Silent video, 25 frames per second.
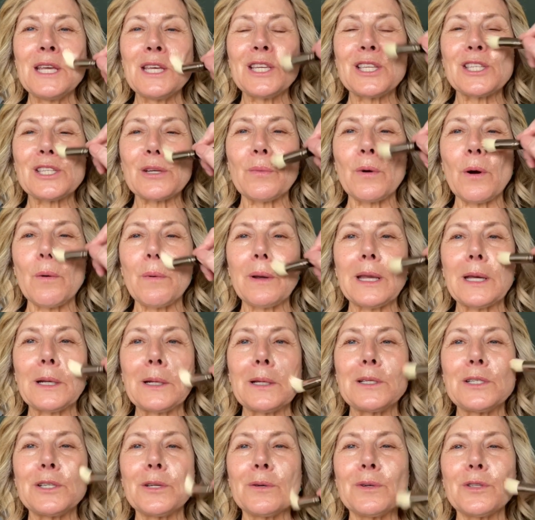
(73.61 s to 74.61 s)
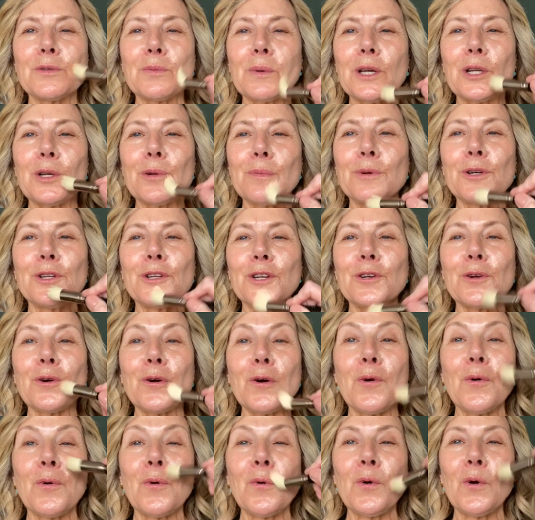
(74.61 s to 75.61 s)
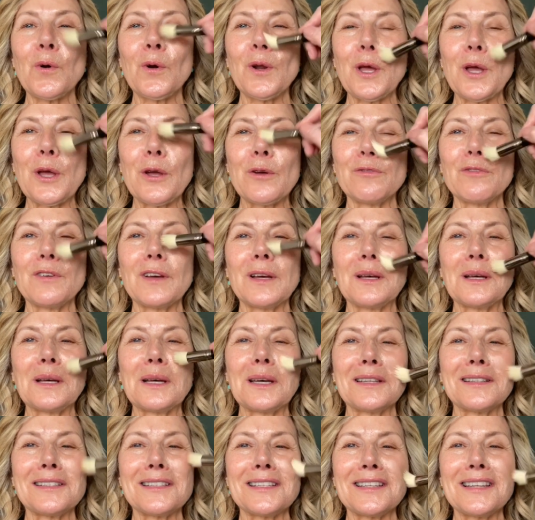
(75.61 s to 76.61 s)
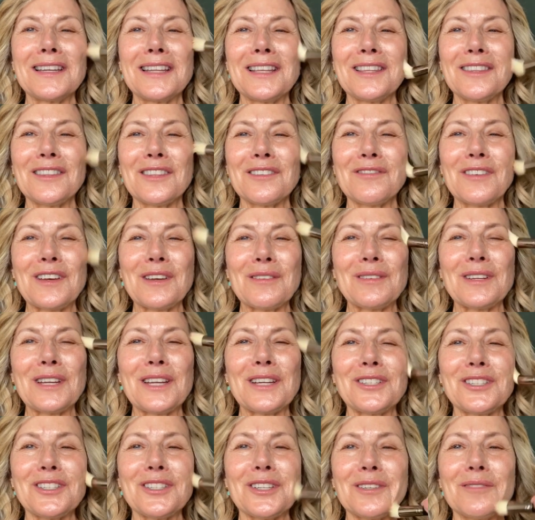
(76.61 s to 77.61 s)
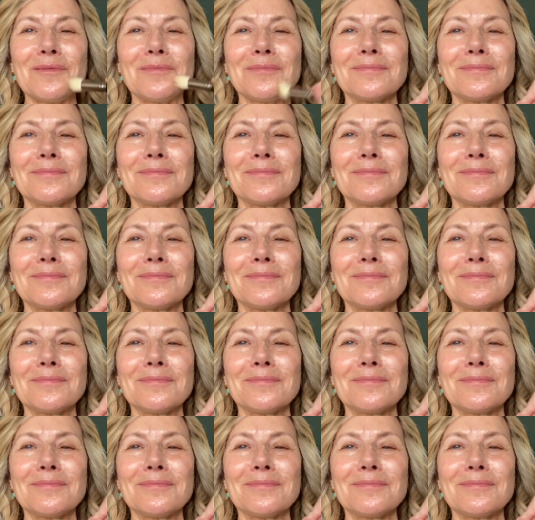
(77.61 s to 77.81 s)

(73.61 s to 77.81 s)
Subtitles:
So what we're going to do is we're going to put it all over underneath the foundation.